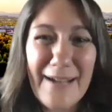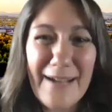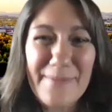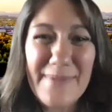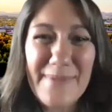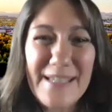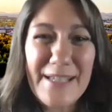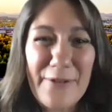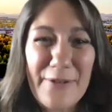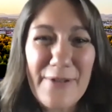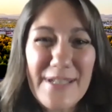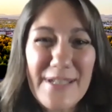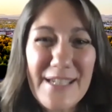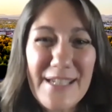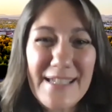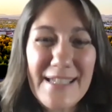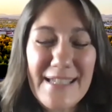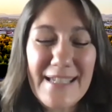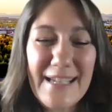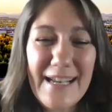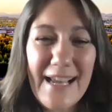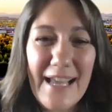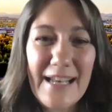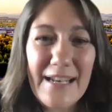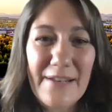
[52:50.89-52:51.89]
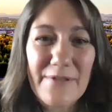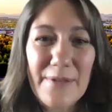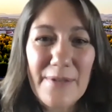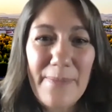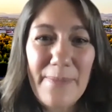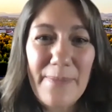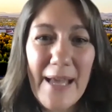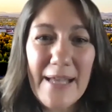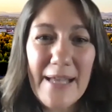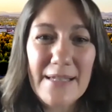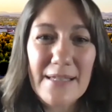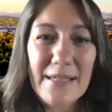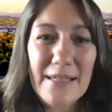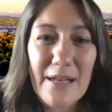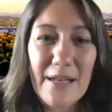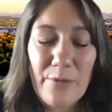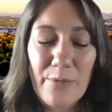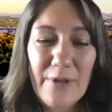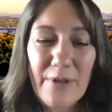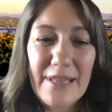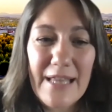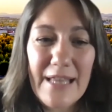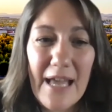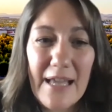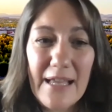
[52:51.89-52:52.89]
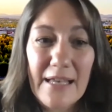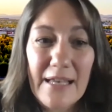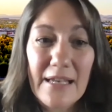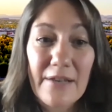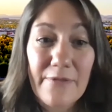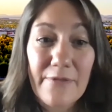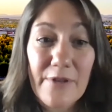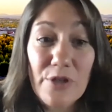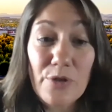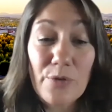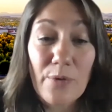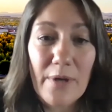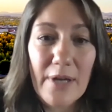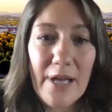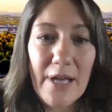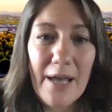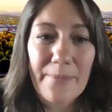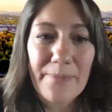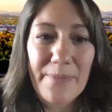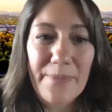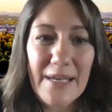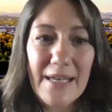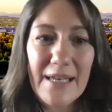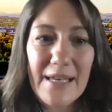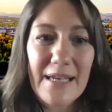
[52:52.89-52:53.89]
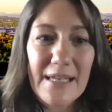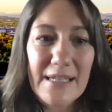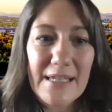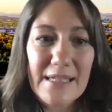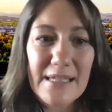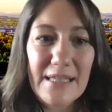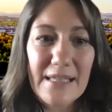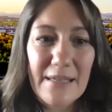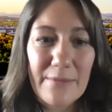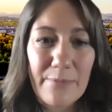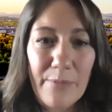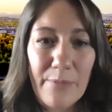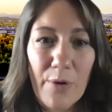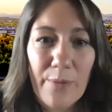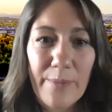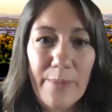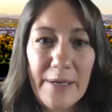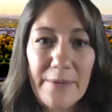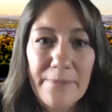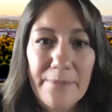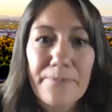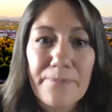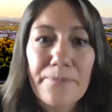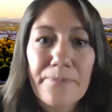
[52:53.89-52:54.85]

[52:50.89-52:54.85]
So it just kind of depends on what that individual company needs at the moment.